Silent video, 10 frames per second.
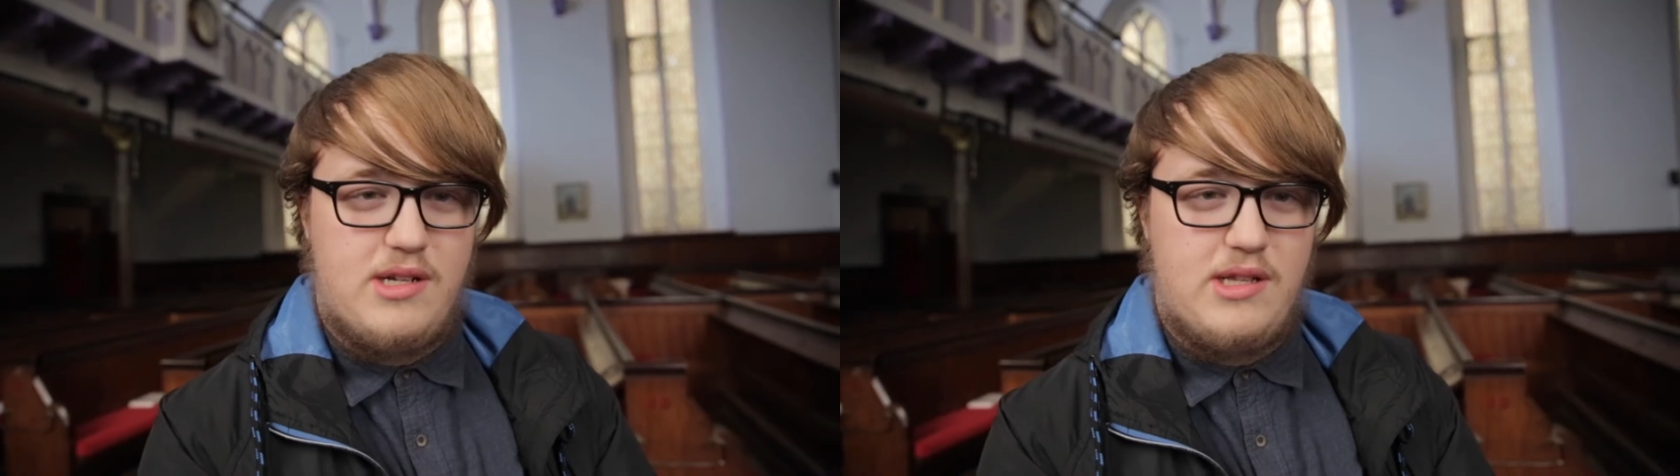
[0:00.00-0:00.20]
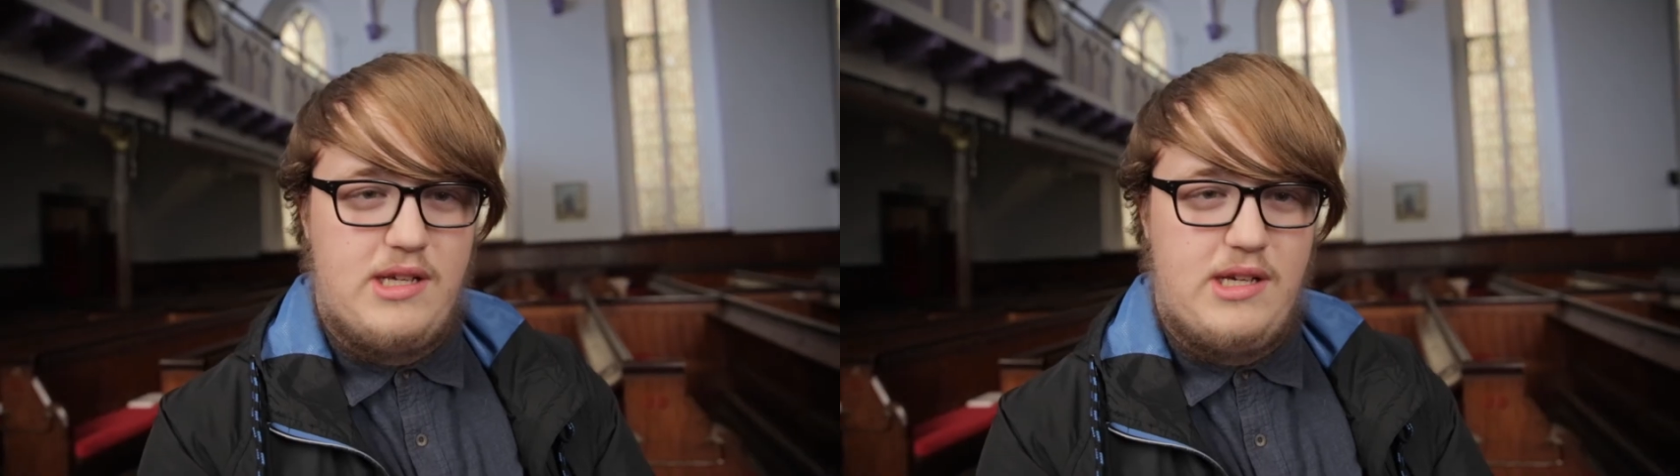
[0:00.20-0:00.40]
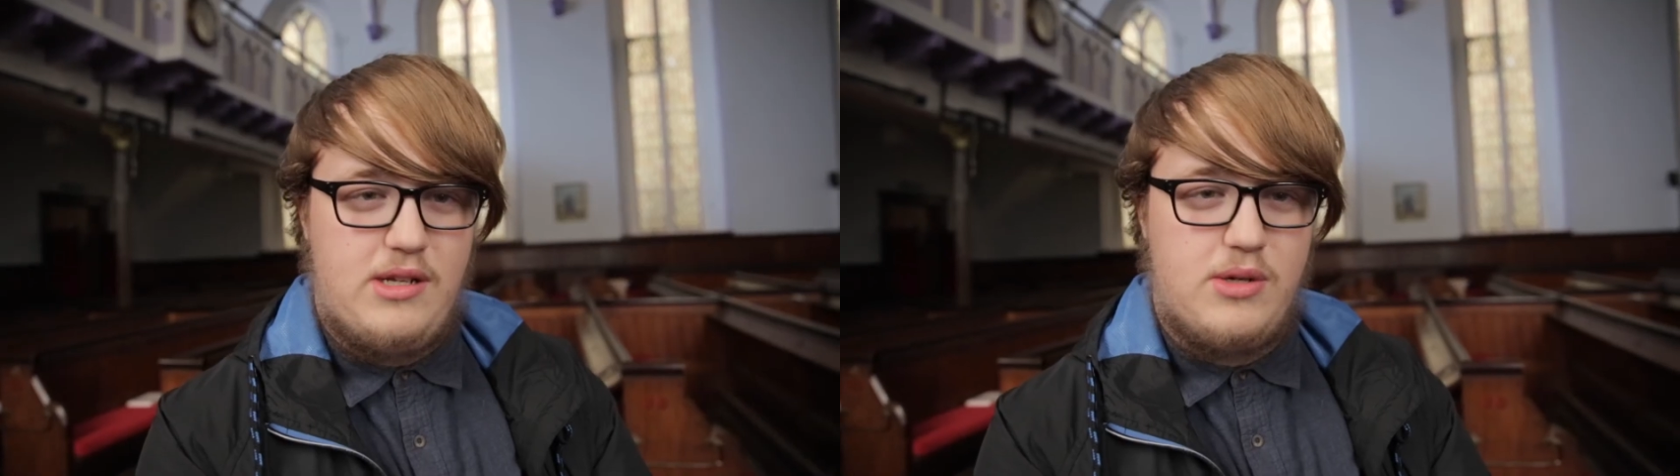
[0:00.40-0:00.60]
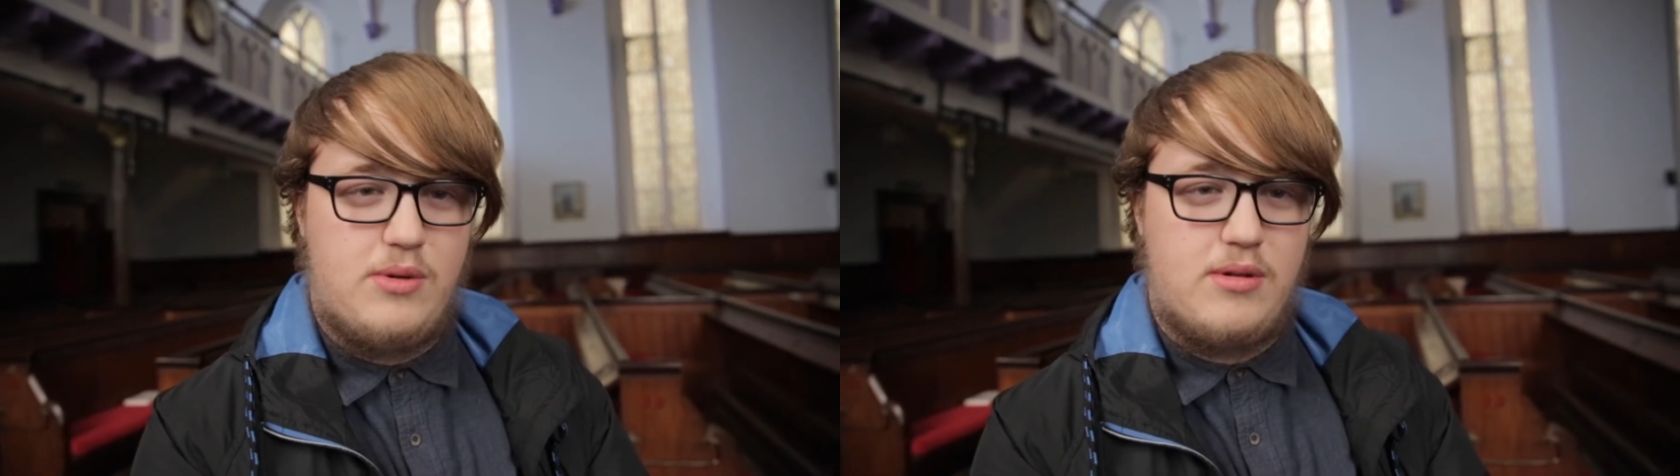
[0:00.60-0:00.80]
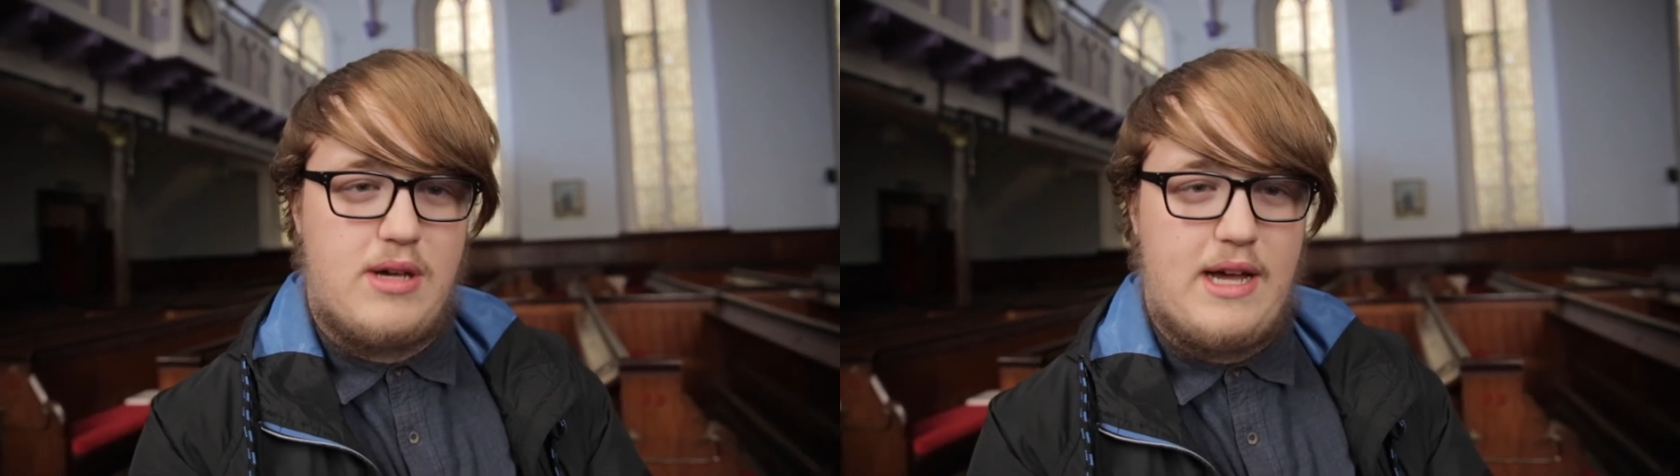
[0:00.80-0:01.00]
to the
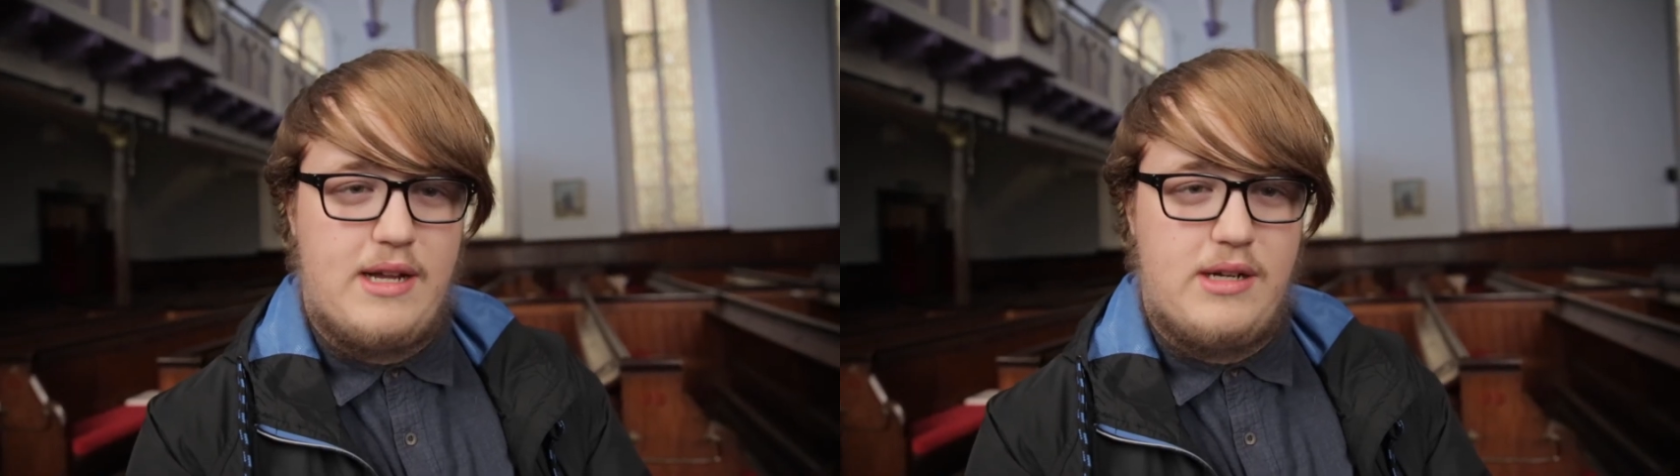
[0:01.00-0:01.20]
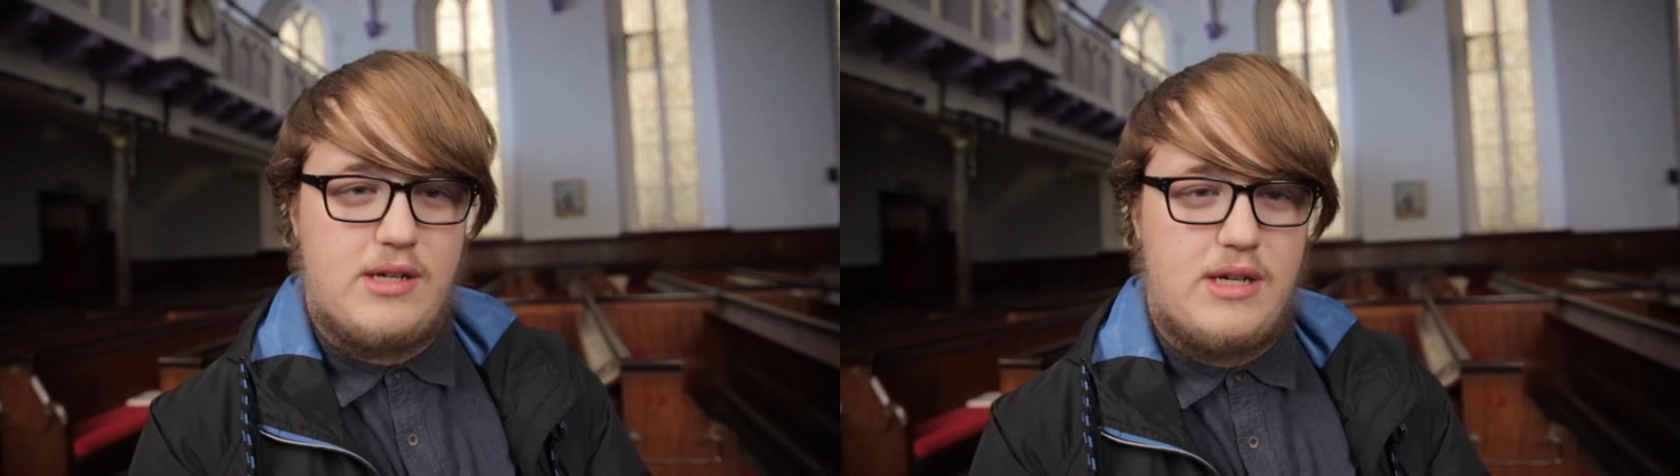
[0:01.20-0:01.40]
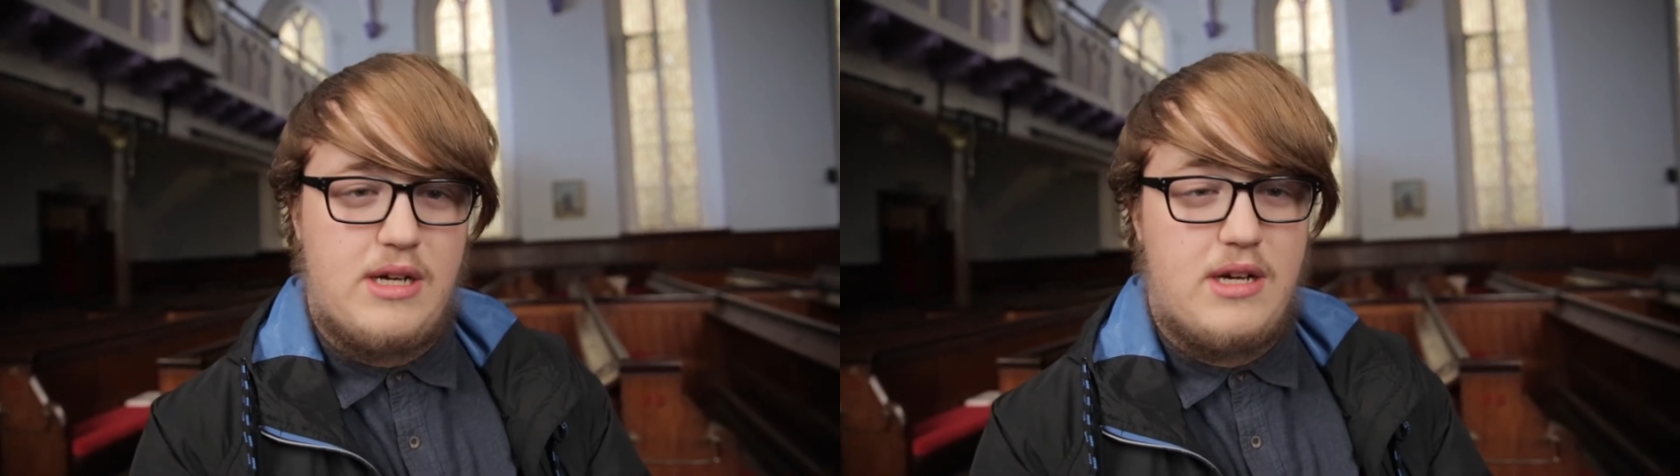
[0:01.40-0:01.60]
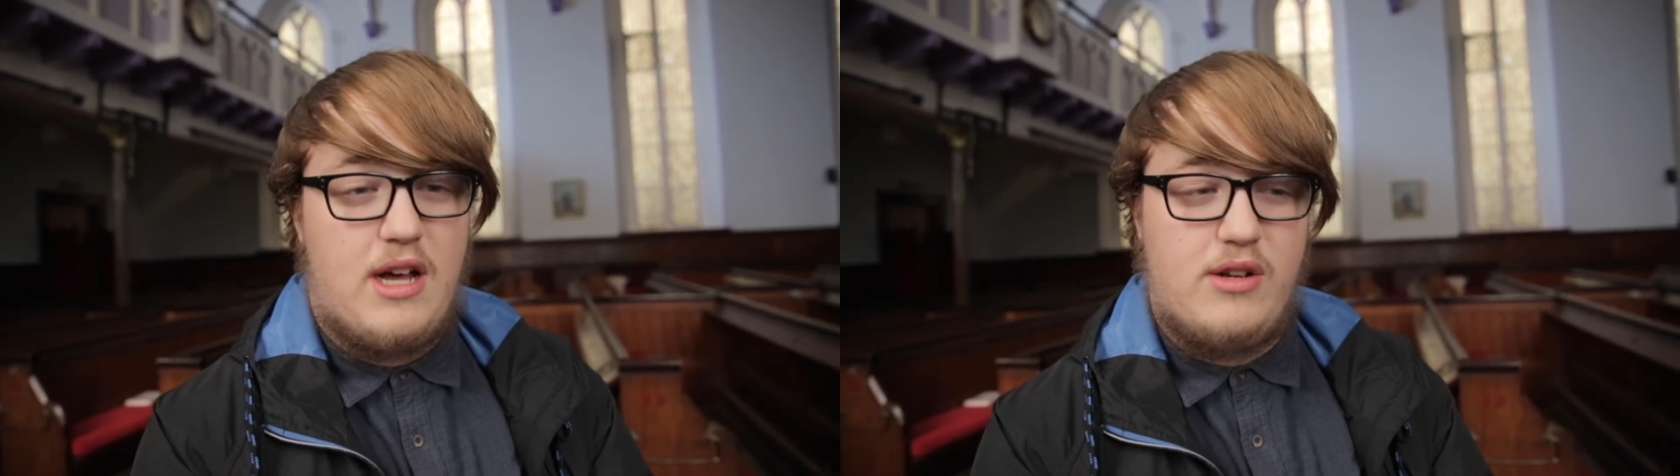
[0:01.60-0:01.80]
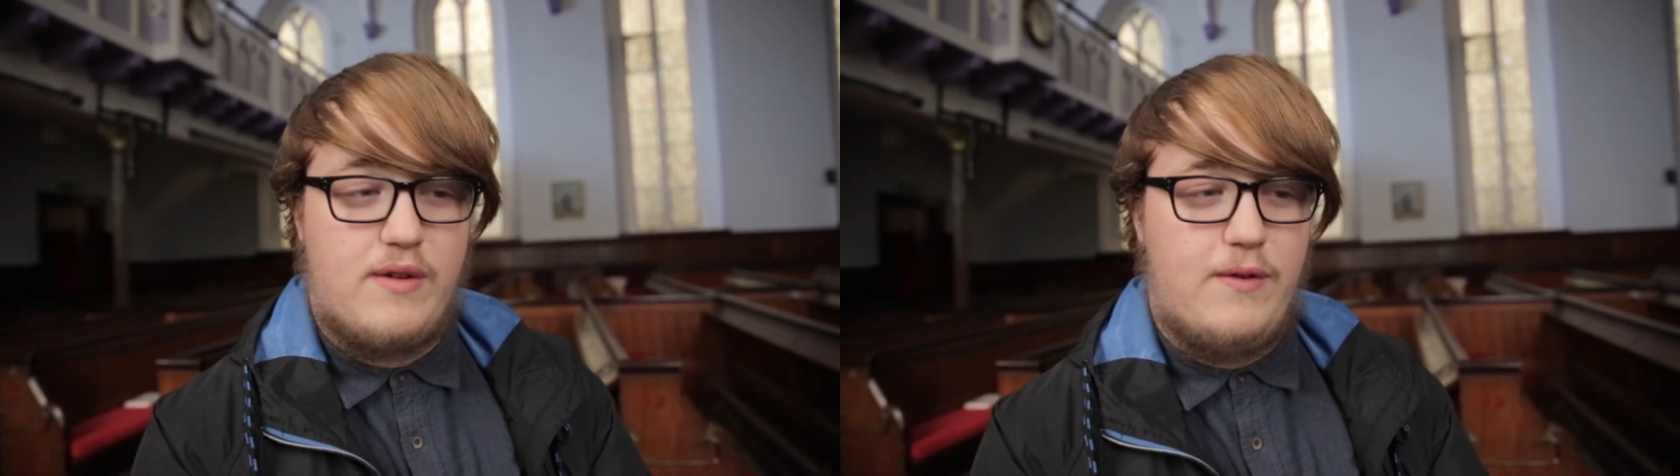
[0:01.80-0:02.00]
talk and
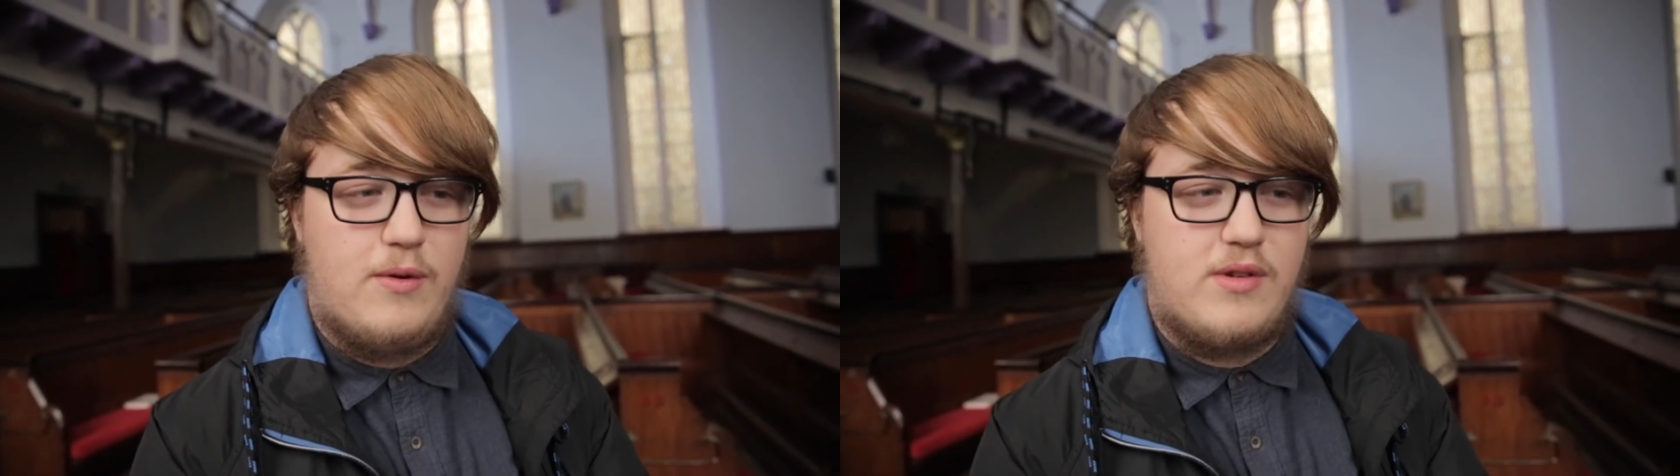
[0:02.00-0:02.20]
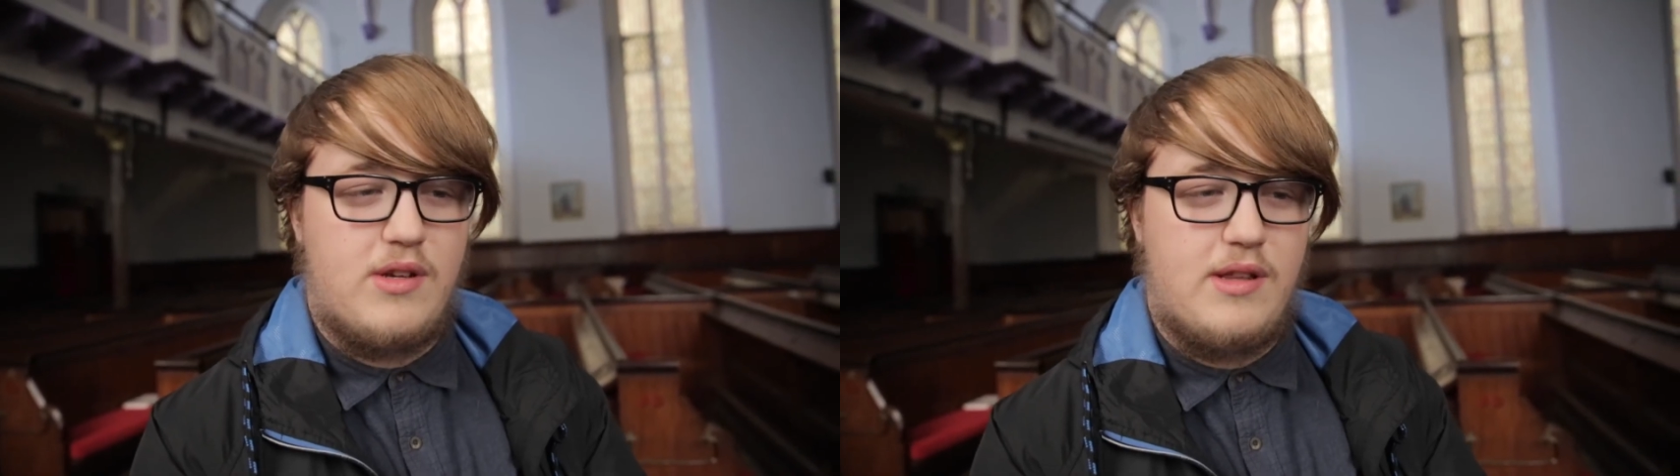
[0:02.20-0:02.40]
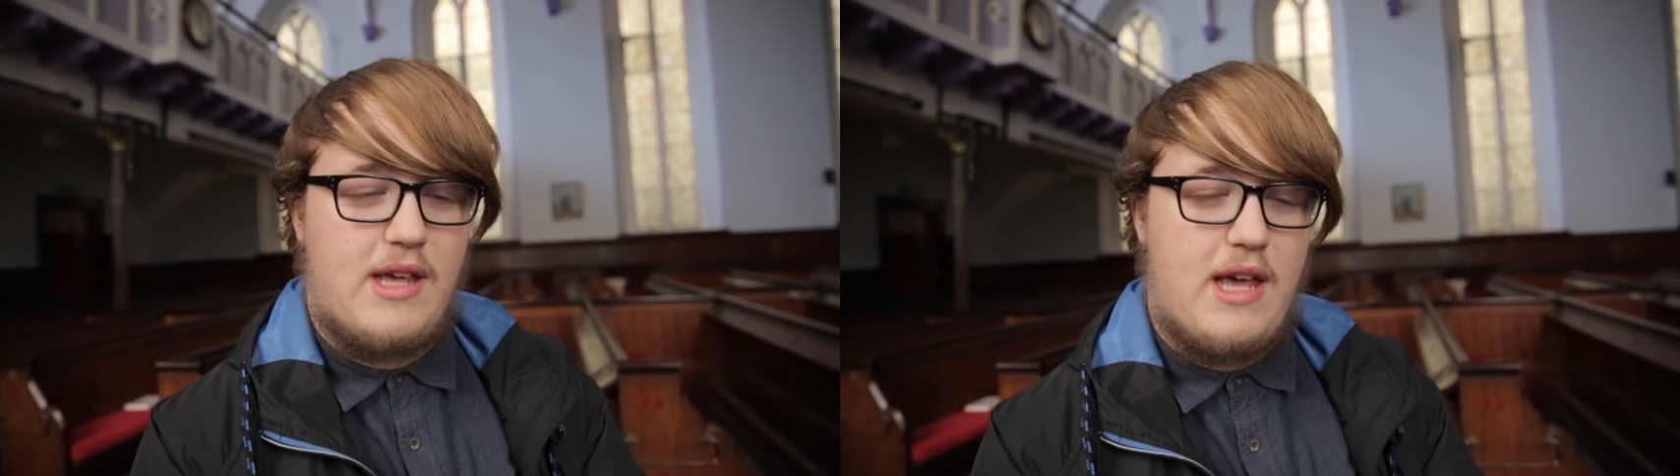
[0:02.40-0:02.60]
I'll just focus on the